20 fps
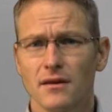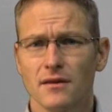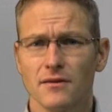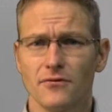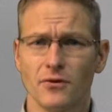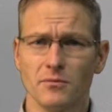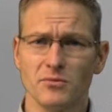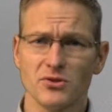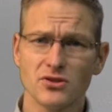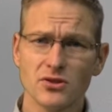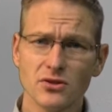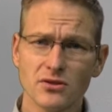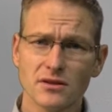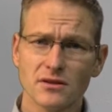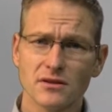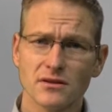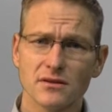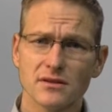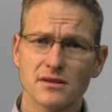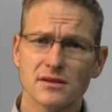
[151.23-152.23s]
the
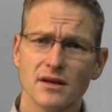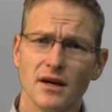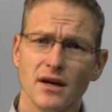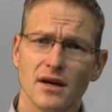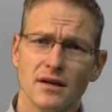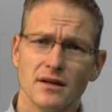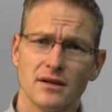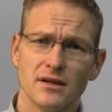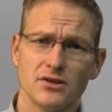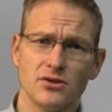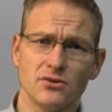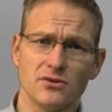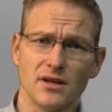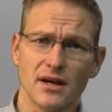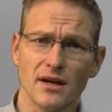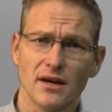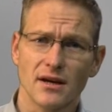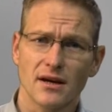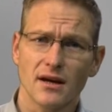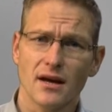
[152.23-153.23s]
pharmaceuticals that you
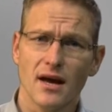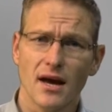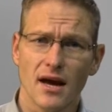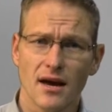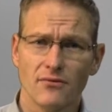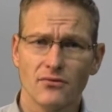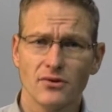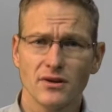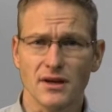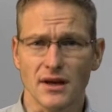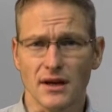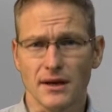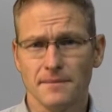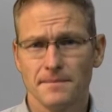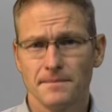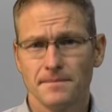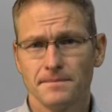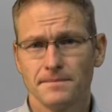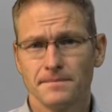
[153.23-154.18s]
take every day,